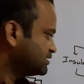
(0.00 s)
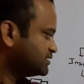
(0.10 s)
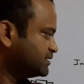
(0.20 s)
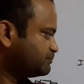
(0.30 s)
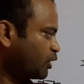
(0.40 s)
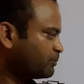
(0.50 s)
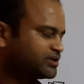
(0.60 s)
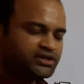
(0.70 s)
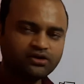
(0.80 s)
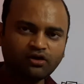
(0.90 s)
the
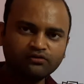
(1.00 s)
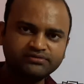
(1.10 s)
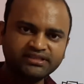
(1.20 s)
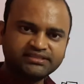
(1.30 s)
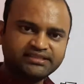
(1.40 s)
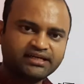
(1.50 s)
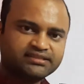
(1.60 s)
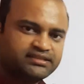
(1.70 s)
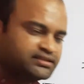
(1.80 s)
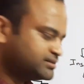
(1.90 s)
property of this
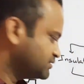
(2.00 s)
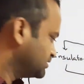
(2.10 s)
inductor